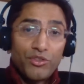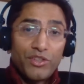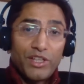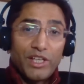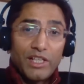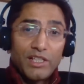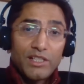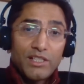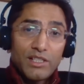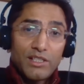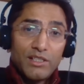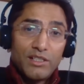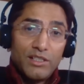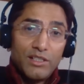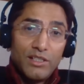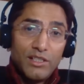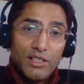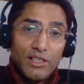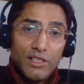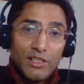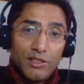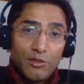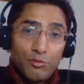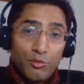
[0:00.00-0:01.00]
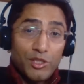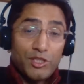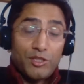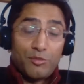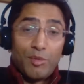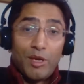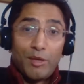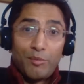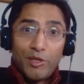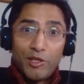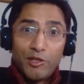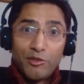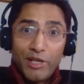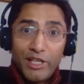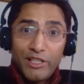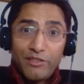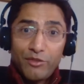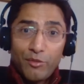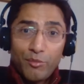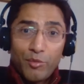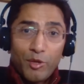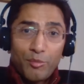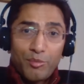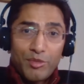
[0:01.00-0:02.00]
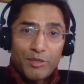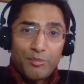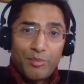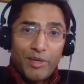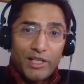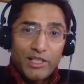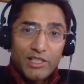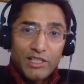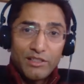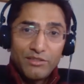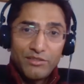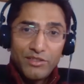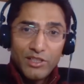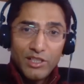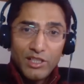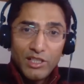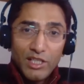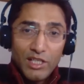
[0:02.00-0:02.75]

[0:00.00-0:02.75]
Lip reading: things, which may be great from your perspective,